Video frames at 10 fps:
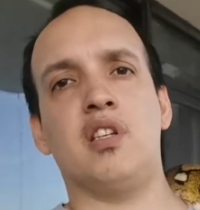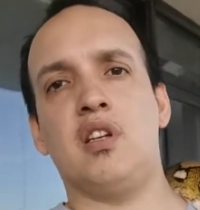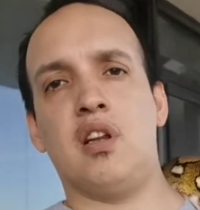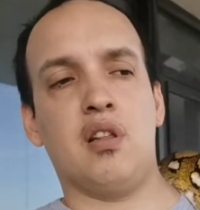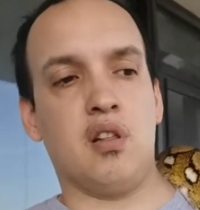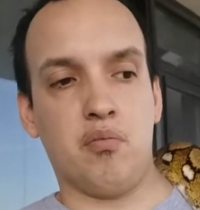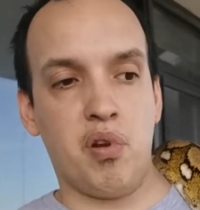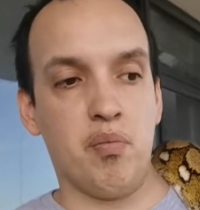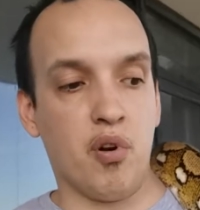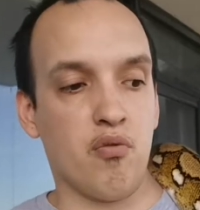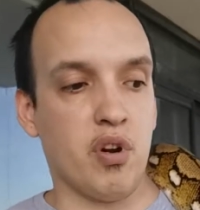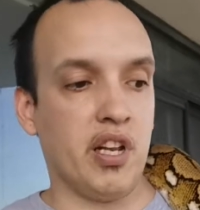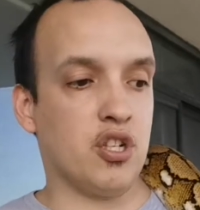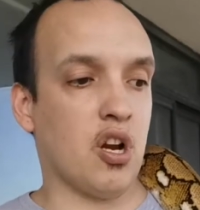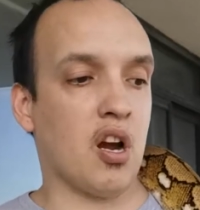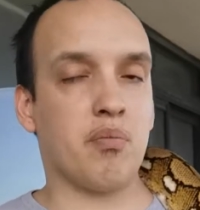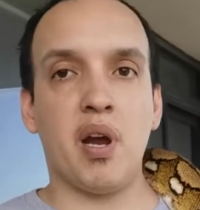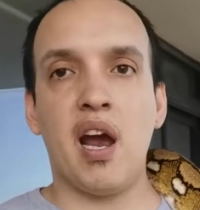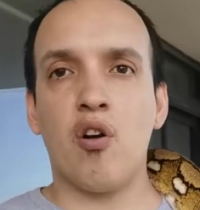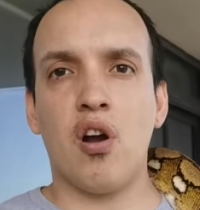and people are really shocked
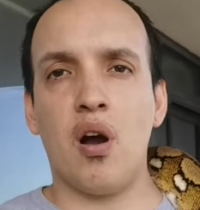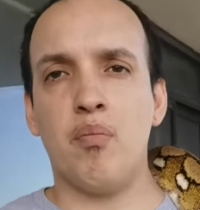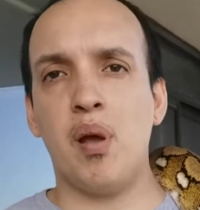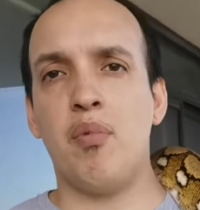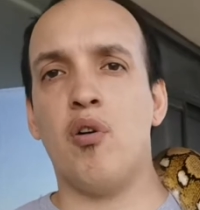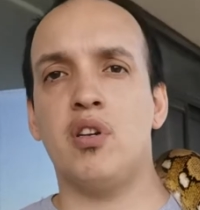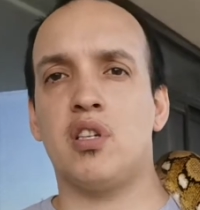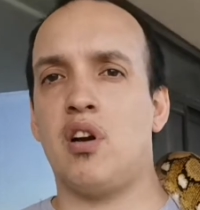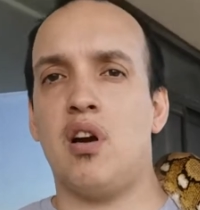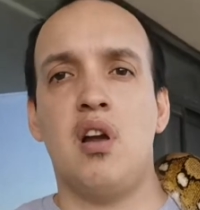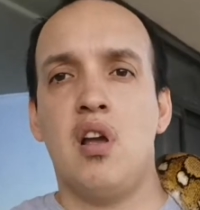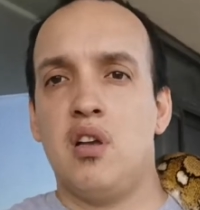by how calm my boas are.